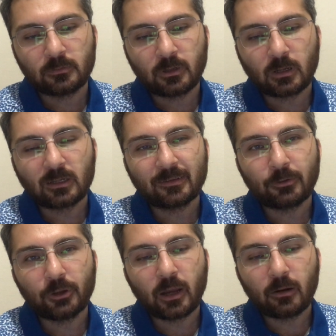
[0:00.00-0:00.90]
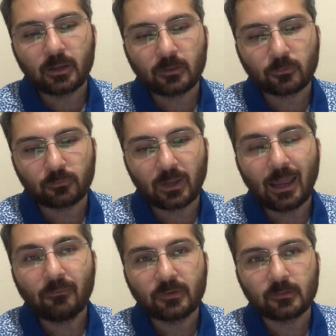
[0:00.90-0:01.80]
There are 3 areas of
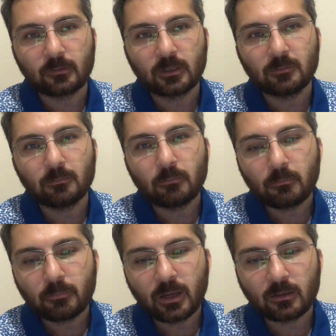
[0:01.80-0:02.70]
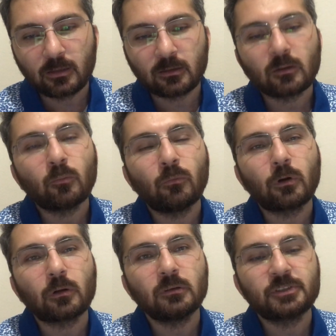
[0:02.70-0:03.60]
emphasis in making
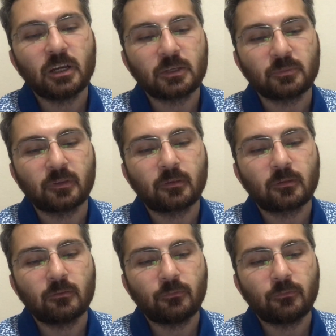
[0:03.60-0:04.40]
moral judgments.